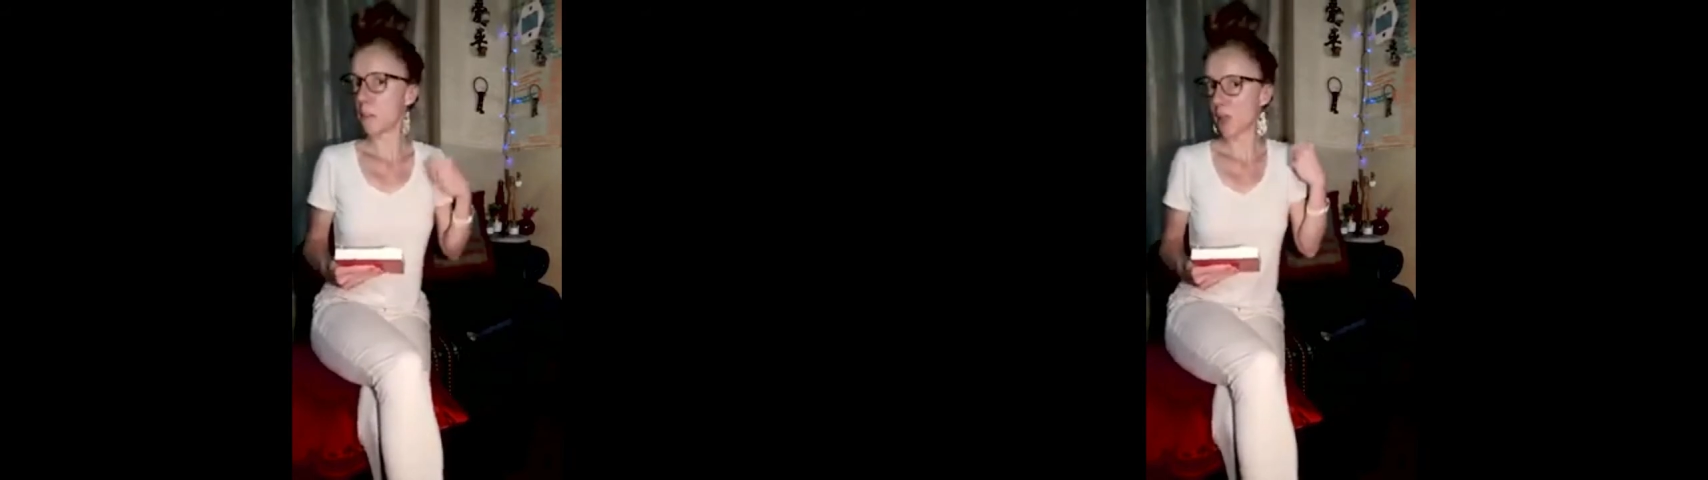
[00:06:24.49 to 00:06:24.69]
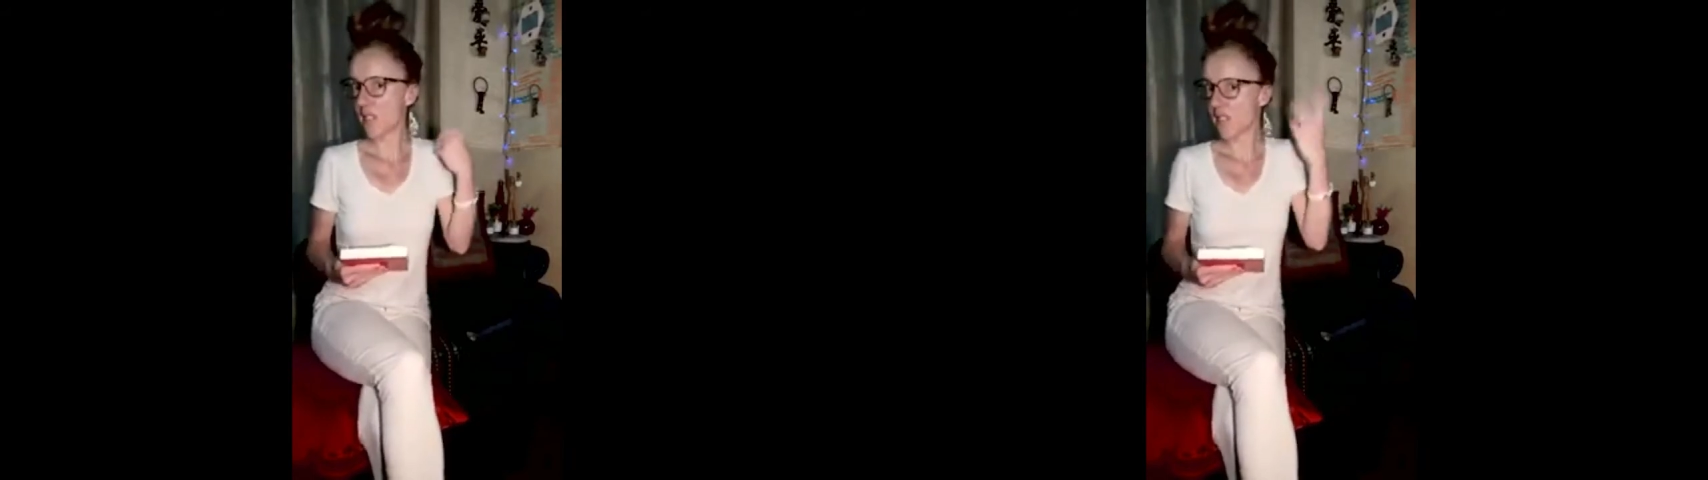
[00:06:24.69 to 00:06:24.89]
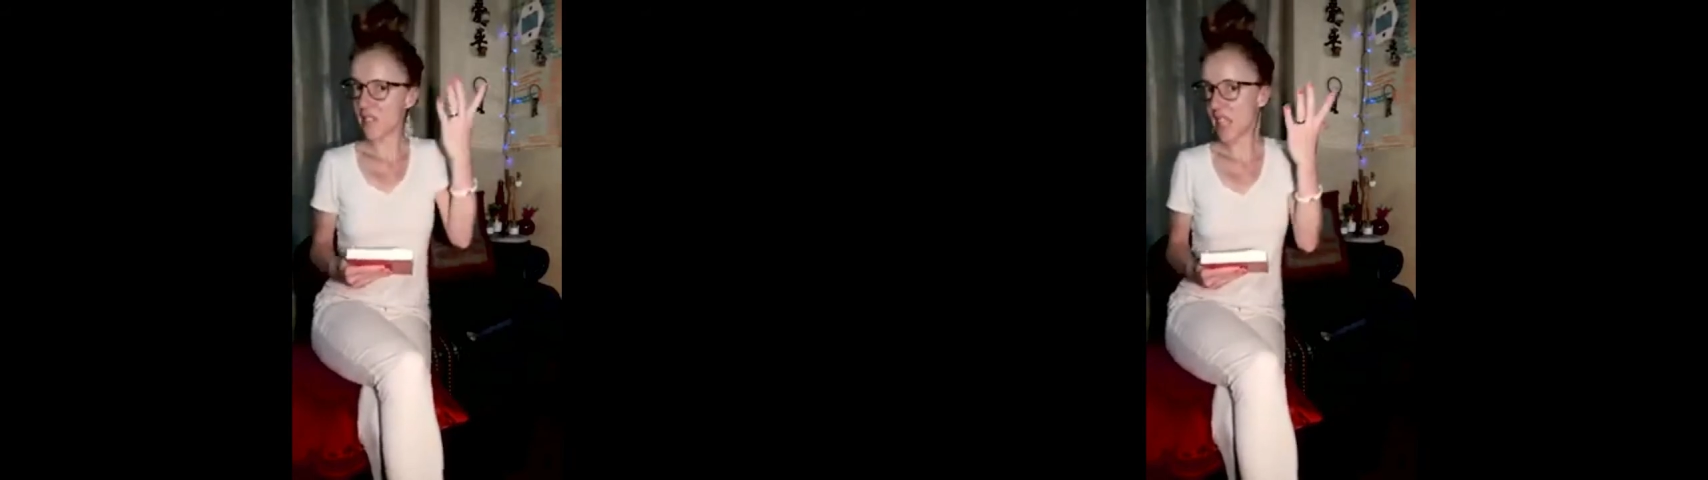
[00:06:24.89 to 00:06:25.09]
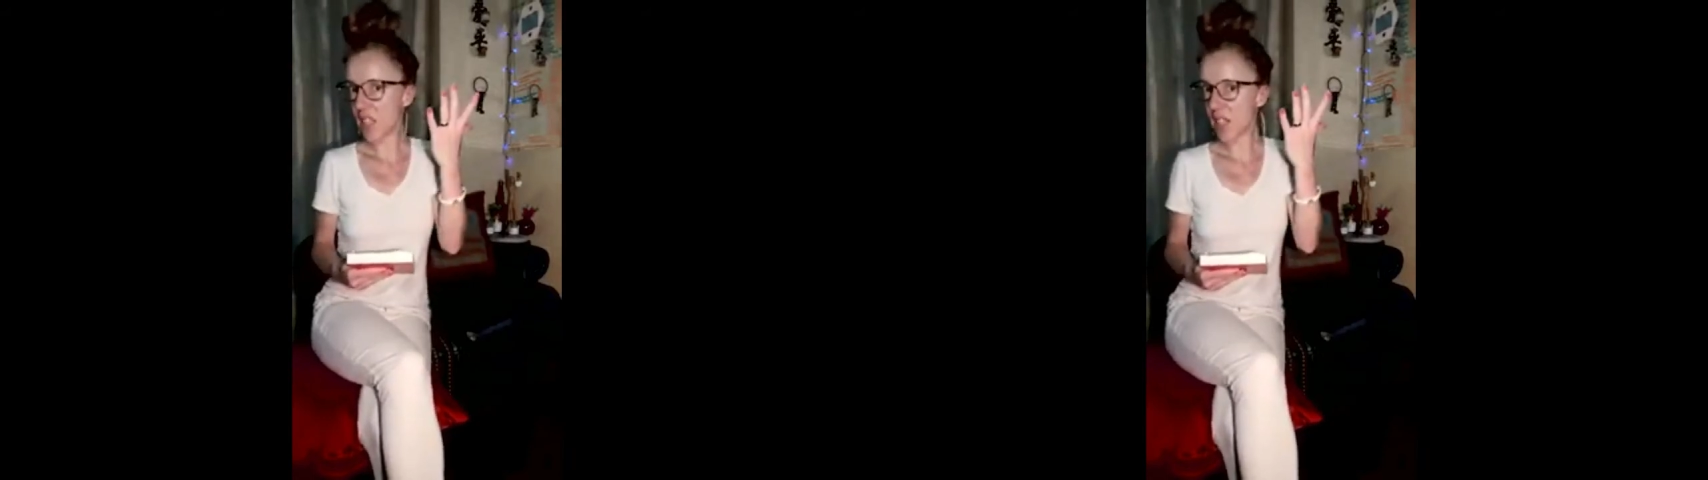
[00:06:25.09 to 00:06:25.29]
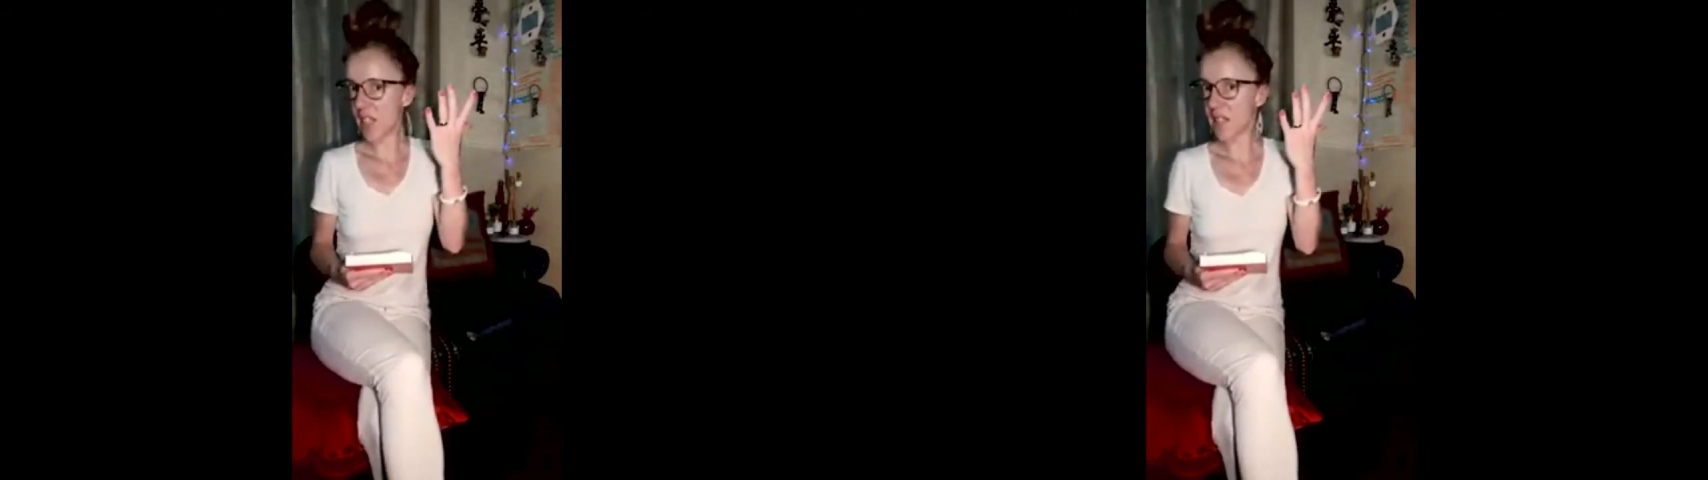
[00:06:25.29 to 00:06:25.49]

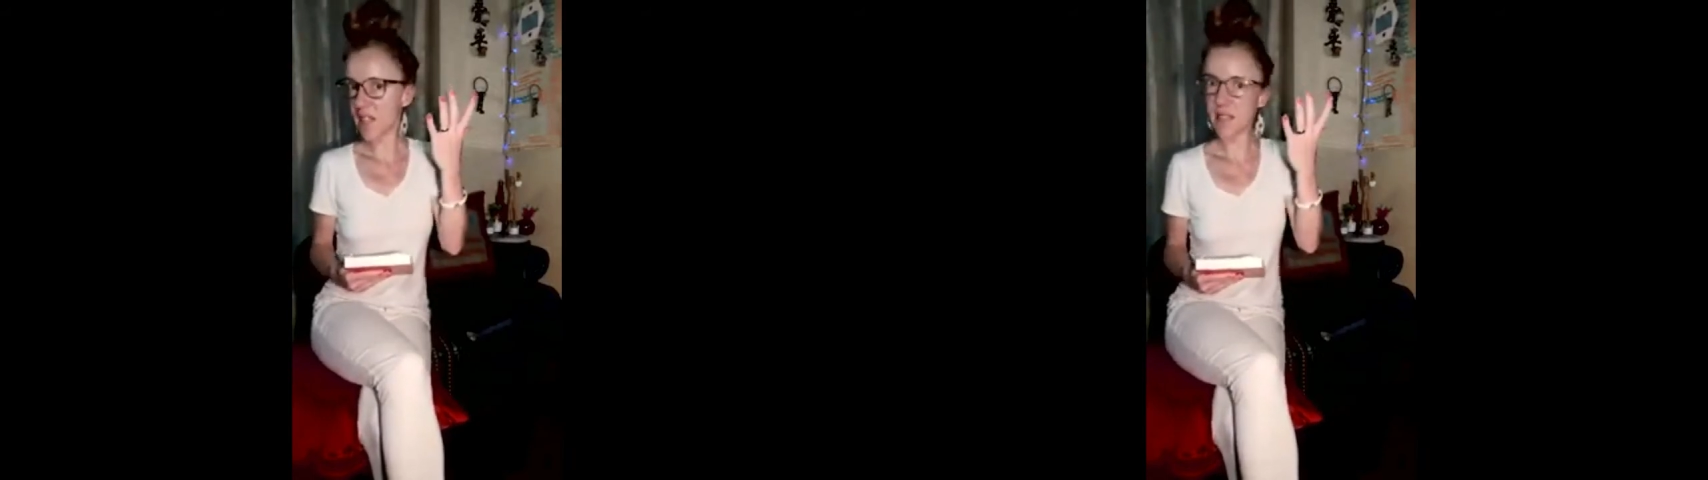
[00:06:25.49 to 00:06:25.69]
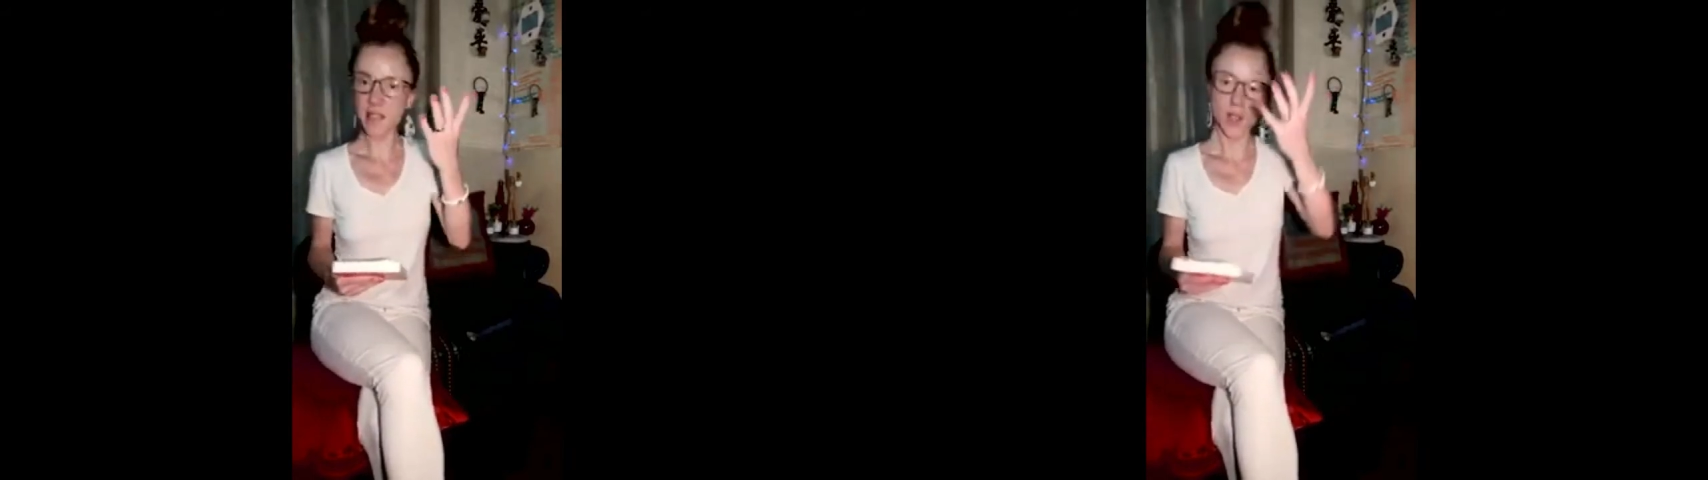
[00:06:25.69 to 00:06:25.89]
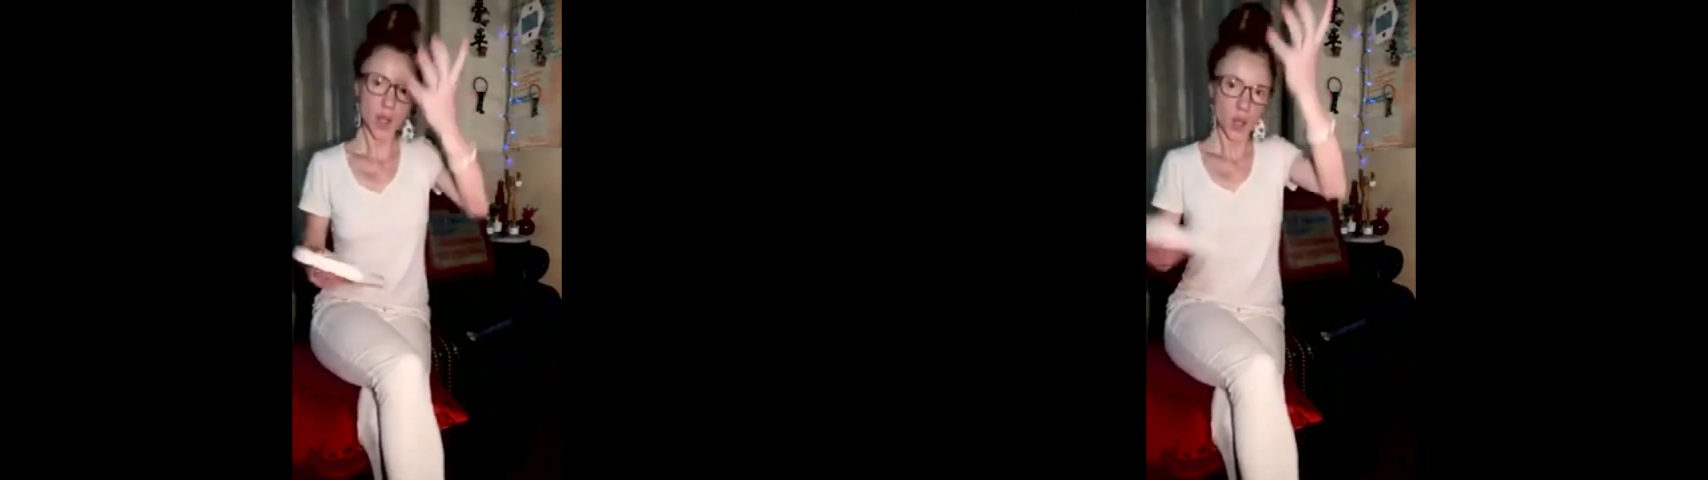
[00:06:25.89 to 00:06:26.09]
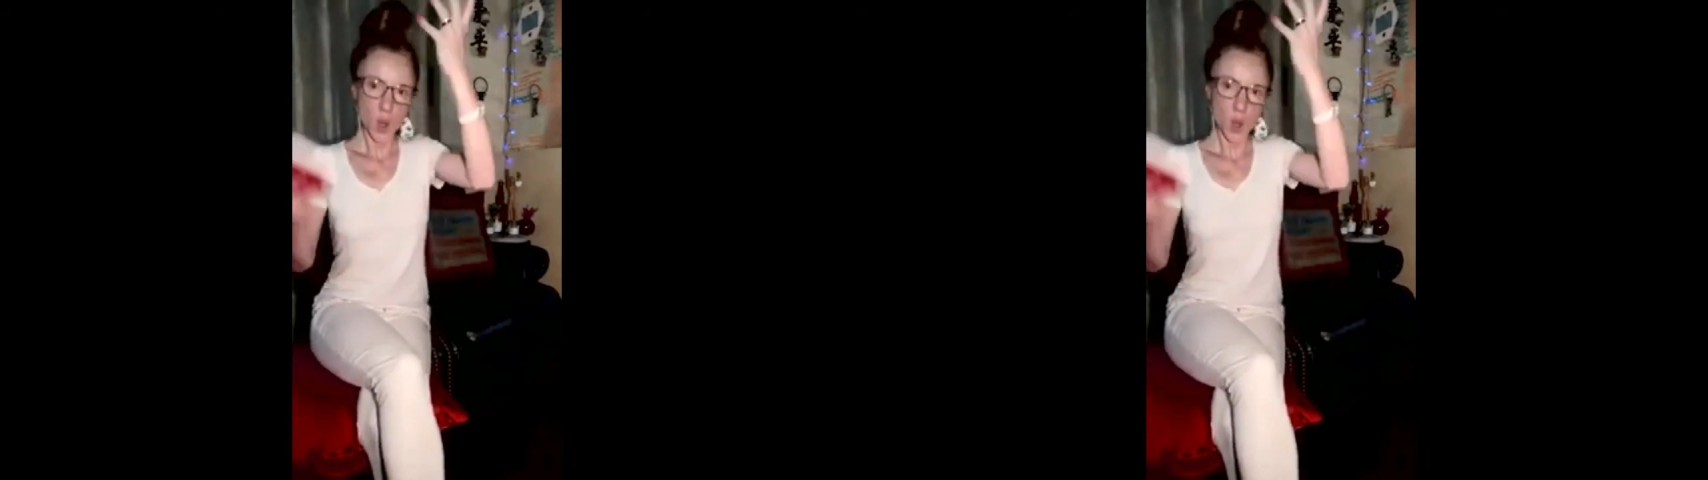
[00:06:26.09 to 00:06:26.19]
prestigious